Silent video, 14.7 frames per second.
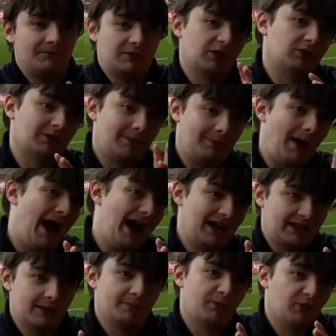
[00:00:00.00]
sort of
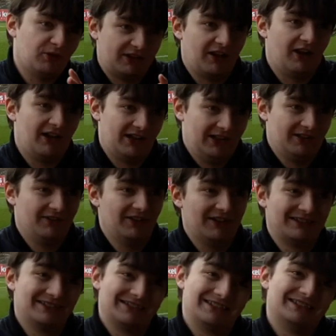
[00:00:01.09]
parked the bus kind of,
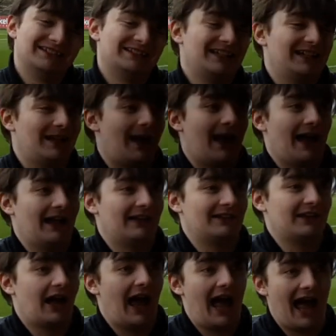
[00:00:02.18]
and
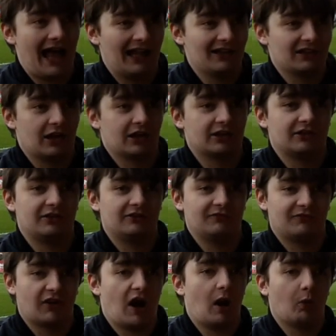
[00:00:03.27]
held on
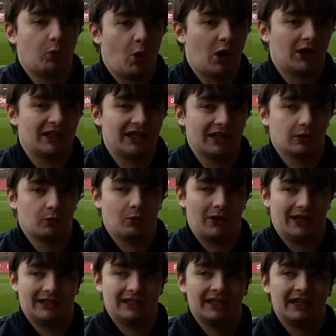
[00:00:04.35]
for a 1 0
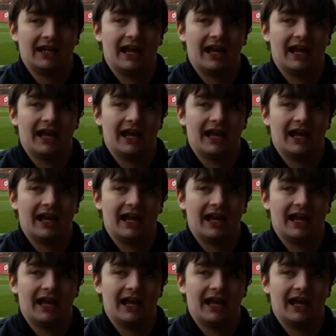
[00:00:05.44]
win.